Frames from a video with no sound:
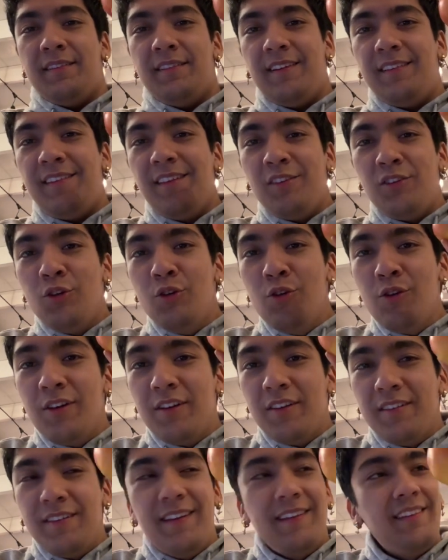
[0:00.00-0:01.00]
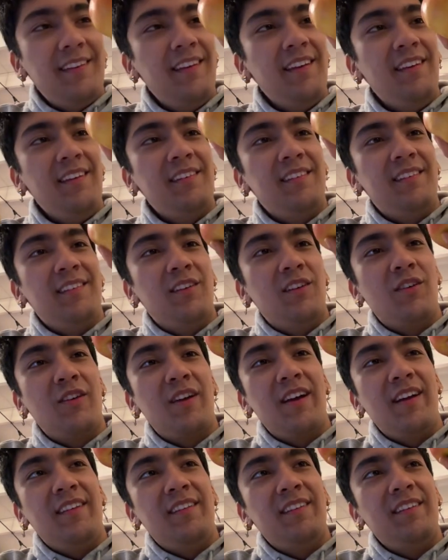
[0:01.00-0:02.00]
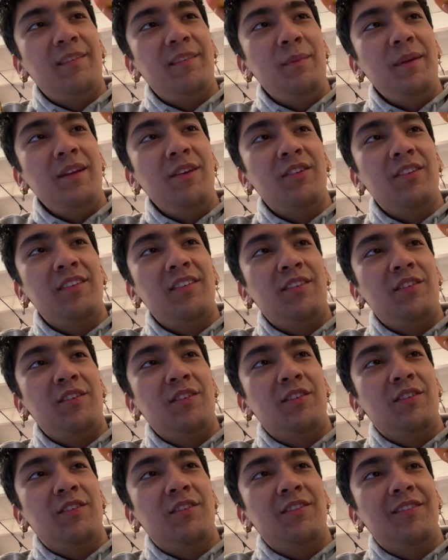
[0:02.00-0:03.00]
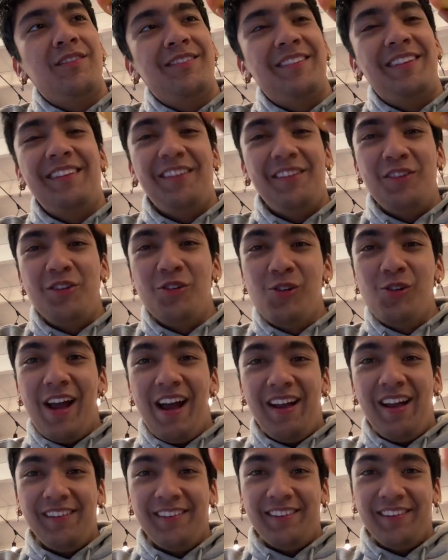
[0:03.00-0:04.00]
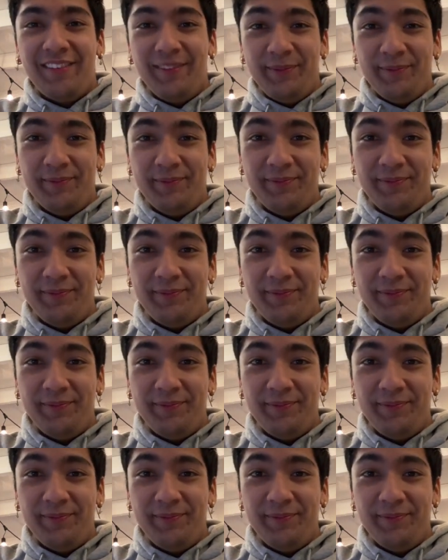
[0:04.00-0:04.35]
This is you. This is okay. Is this me or is this you? This is you guys.